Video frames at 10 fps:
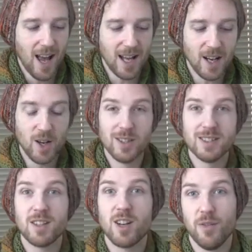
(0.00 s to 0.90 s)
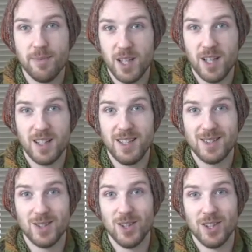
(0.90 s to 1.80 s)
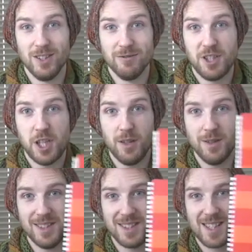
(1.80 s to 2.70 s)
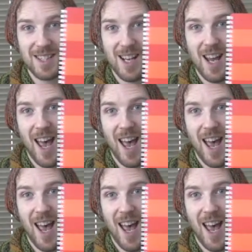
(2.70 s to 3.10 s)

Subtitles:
And I also got from the Hurdy stall, reduced,